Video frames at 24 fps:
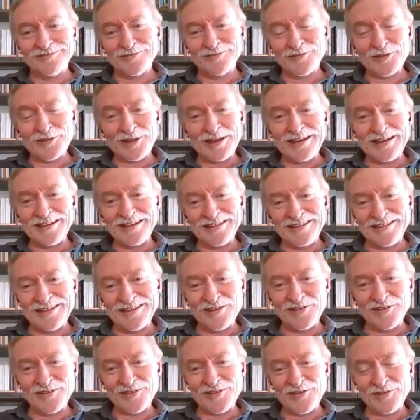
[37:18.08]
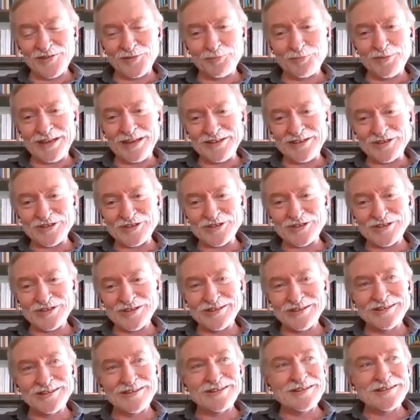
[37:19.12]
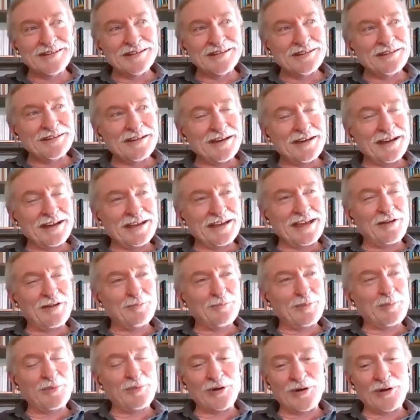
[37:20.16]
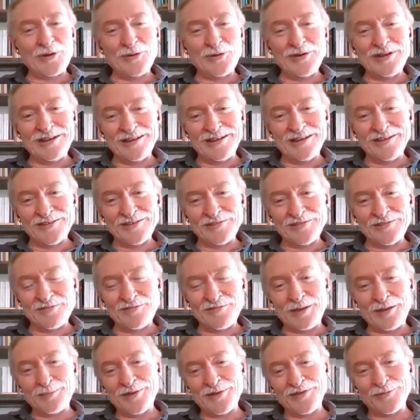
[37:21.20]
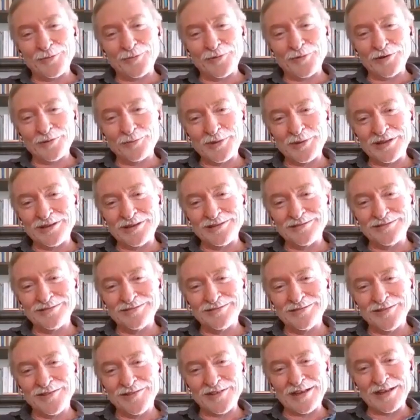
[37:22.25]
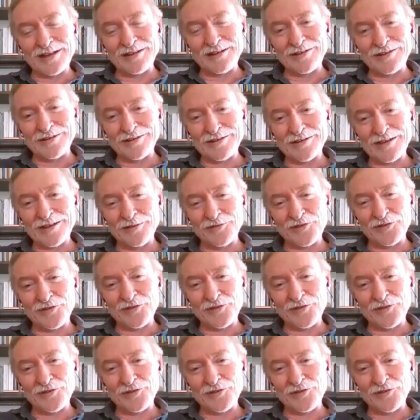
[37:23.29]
thing. There's the speech, and I can't remember who it is. Famous Roman senator gives a